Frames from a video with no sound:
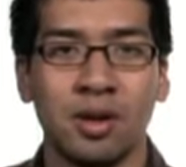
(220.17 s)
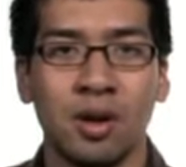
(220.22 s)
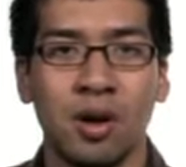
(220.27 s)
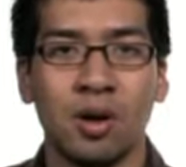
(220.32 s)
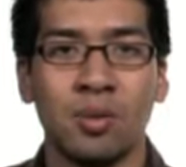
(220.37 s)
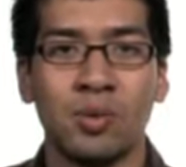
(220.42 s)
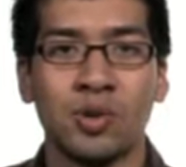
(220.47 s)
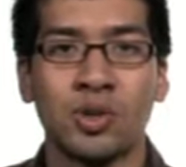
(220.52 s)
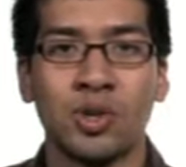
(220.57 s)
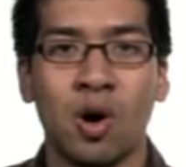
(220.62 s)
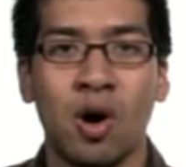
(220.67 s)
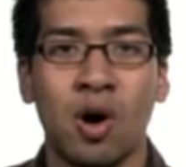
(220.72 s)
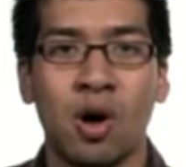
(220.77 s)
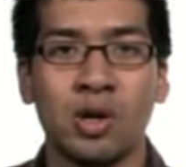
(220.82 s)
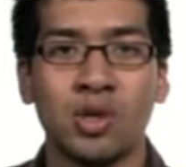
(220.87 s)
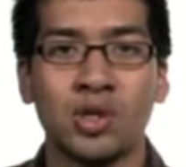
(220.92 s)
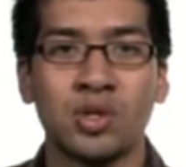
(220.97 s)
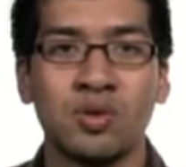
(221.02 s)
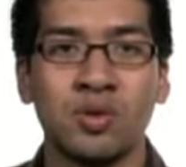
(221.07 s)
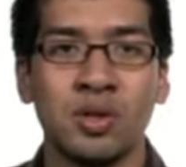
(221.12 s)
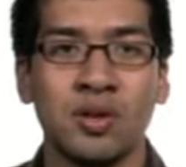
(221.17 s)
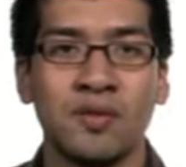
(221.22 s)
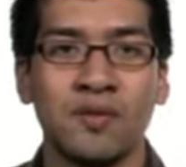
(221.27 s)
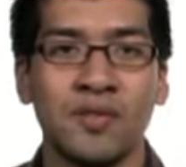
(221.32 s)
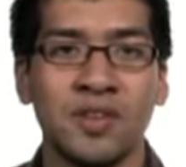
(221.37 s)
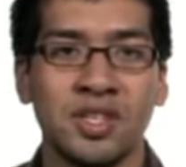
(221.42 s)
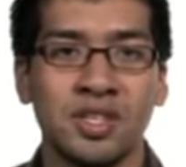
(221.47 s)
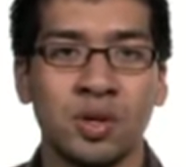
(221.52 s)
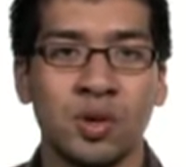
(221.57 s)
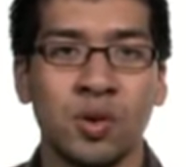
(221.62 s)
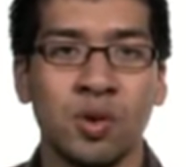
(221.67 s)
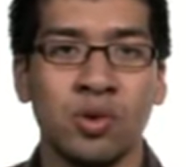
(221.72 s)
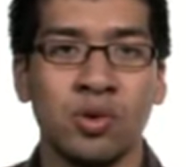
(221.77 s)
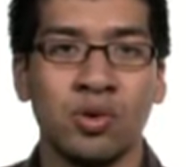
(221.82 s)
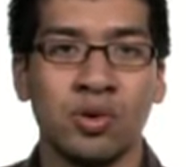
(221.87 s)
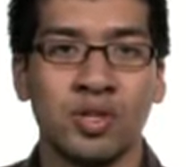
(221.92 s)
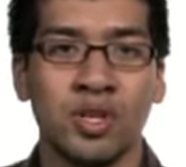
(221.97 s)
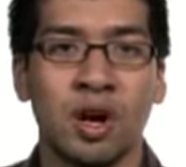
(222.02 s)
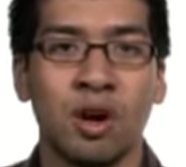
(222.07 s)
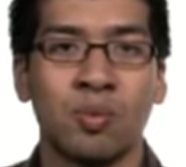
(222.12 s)
Almost all student visa
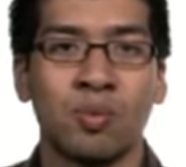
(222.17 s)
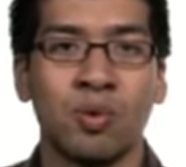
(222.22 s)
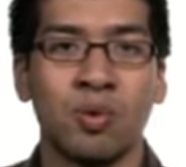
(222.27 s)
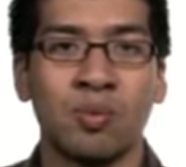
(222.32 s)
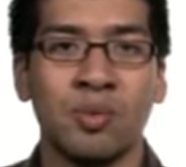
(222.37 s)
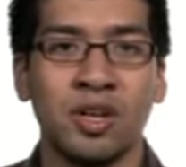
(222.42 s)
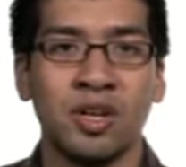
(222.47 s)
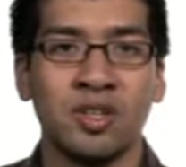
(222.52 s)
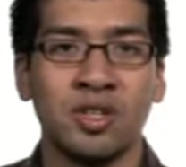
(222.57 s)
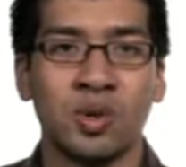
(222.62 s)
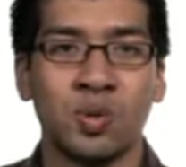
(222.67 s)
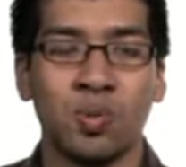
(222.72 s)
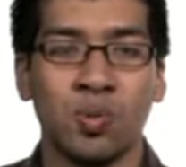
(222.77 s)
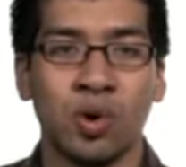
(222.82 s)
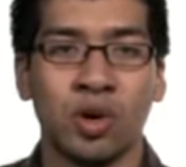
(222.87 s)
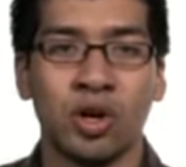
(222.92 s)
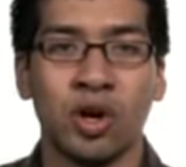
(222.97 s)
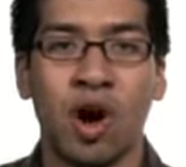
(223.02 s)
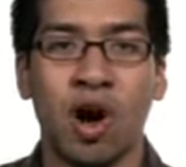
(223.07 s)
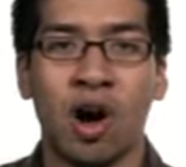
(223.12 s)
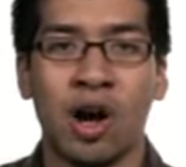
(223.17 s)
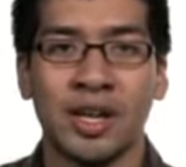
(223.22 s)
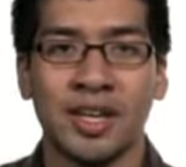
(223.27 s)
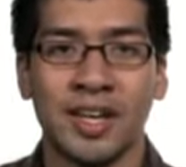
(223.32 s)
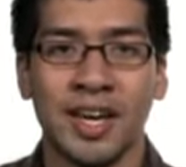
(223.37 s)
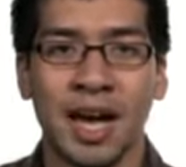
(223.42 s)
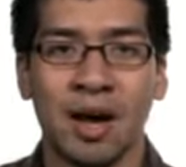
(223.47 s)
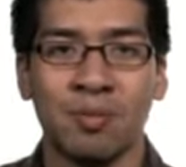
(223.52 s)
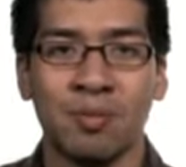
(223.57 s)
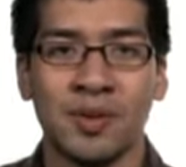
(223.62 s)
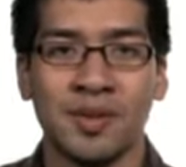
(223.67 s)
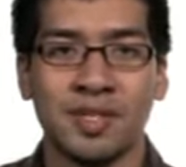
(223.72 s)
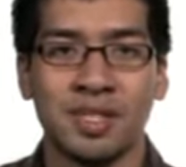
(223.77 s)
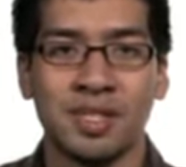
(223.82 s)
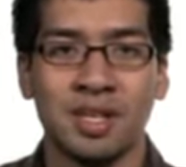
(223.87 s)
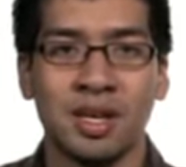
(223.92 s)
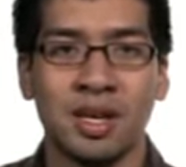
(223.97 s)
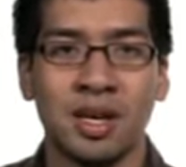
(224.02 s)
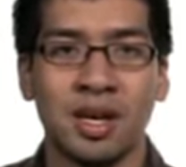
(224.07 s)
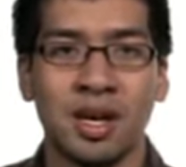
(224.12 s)
holders are permitted to work on
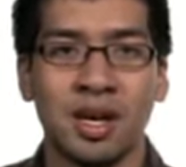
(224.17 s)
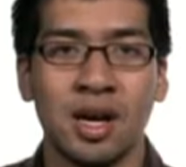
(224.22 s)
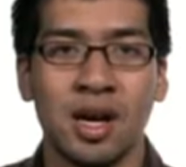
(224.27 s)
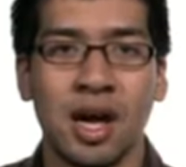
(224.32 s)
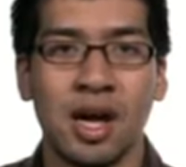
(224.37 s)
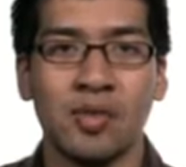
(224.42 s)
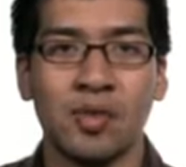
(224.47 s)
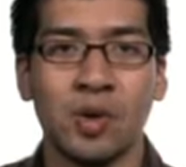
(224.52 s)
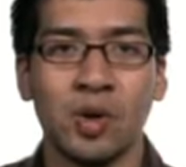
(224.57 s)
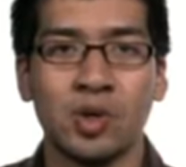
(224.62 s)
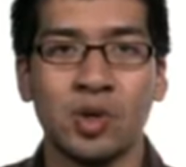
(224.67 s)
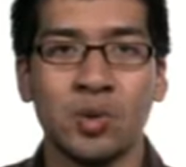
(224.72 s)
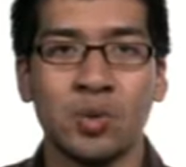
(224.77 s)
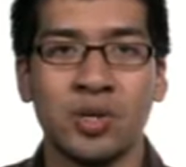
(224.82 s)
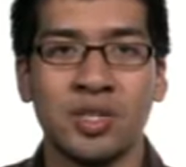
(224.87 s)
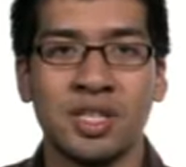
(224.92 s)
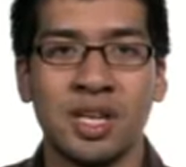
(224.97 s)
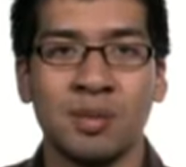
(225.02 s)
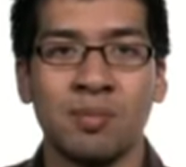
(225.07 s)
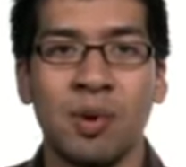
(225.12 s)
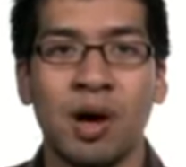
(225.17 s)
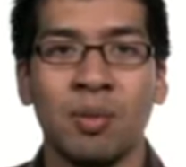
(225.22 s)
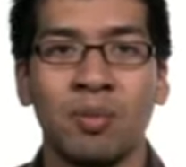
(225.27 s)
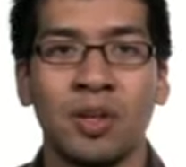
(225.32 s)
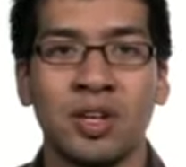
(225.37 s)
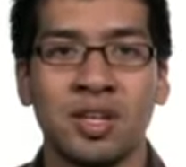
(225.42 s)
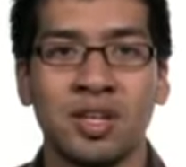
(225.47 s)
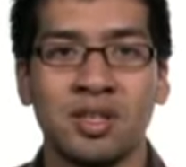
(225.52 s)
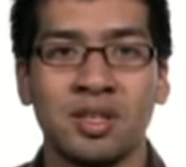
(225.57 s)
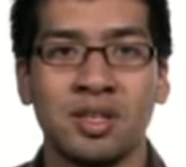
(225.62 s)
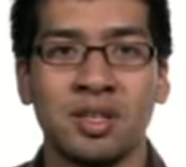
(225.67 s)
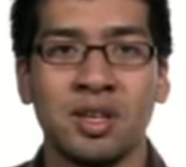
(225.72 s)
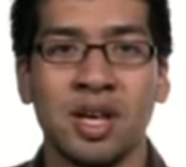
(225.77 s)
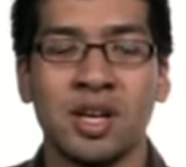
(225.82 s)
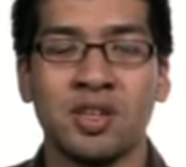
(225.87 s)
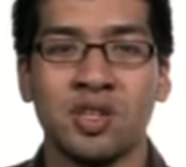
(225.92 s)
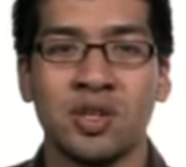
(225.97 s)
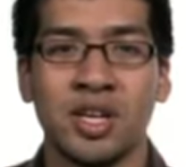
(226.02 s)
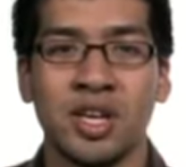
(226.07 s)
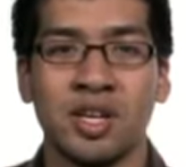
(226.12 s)
campus, and those who attend public
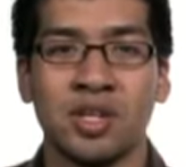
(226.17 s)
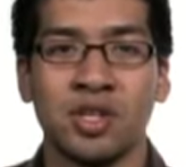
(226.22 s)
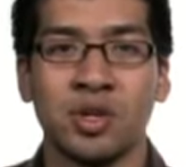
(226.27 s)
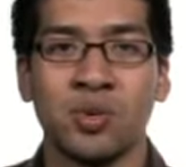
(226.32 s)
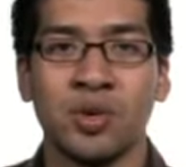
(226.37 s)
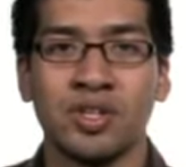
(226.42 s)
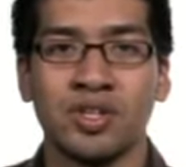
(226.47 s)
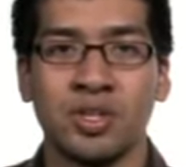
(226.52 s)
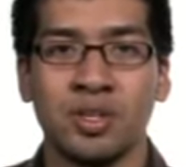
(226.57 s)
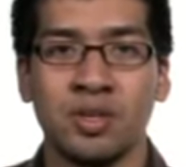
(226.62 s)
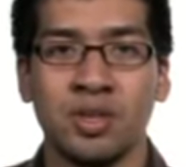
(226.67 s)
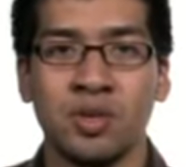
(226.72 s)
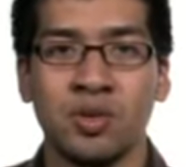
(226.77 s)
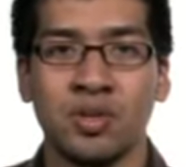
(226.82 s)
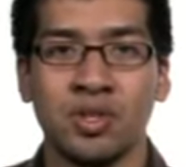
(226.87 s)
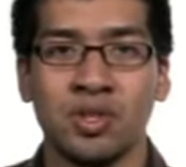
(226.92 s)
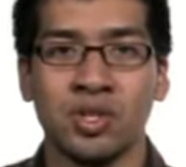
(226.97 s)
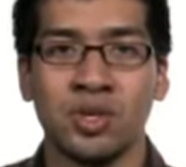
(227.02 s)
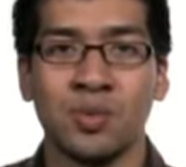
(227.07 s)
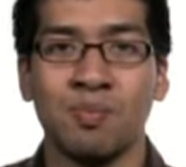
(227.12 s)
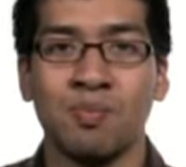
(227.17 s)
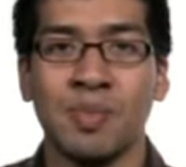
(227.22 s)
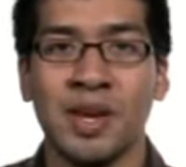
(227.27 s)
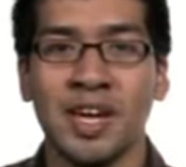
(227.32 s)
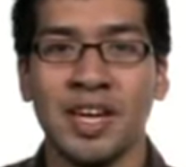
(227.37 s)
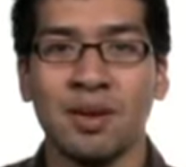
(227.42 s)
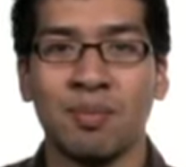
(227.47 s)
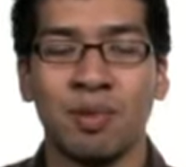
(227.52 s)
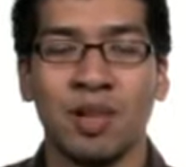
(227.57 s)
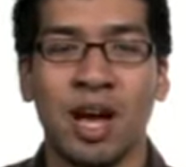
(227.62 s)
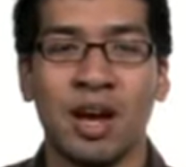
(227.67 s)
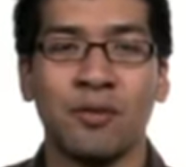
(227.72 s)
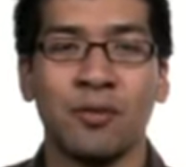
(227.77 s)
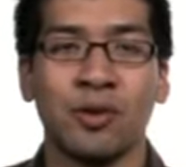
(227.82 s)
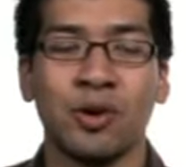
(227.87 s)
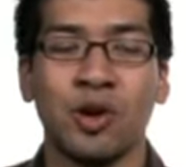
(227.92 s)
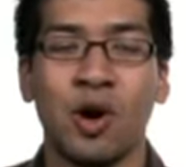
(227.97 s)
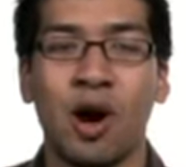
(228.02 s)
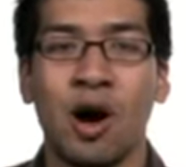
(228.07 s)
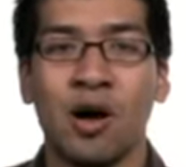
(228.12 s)
educational institutions may apply
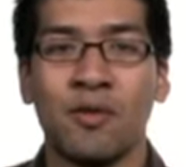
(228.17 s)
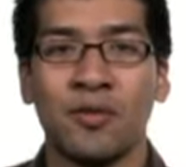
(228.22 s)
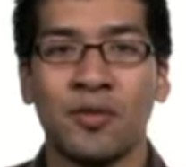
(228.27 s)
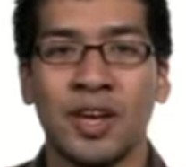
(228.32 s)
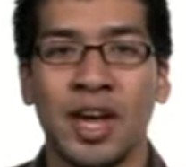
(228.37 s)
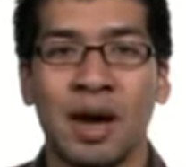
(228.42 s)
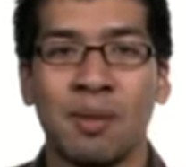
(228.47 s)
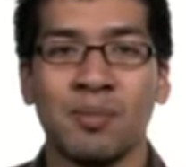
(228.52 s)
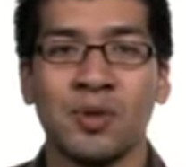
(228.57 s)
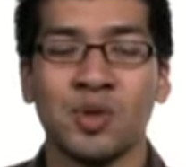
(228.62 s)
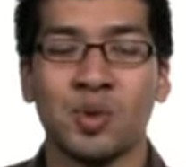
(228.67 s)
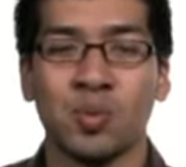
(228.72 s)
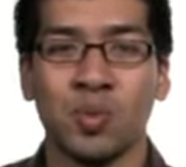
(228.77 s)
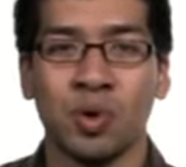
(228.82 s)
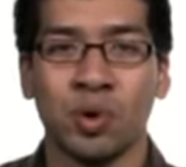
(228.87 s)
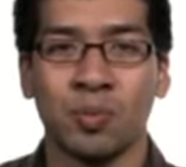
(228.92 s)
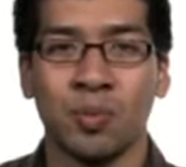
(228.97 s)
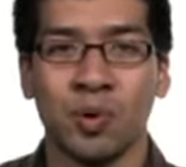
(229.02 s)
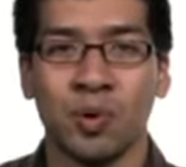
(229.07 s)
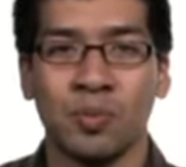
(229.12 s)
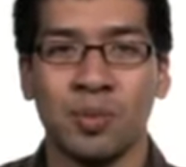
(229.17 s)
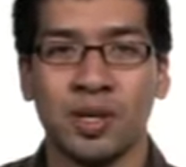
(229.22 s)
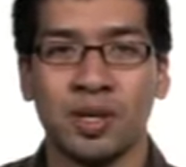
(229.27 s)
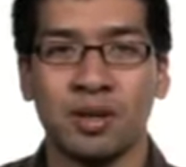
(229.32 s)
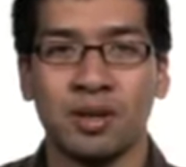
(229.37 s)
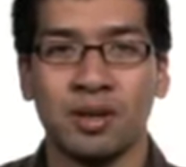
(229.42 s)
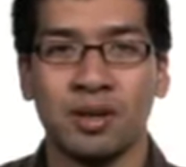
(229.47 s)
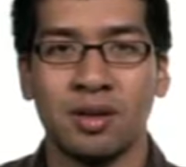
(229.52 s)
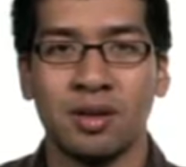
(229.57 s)
for an off-campus work permit.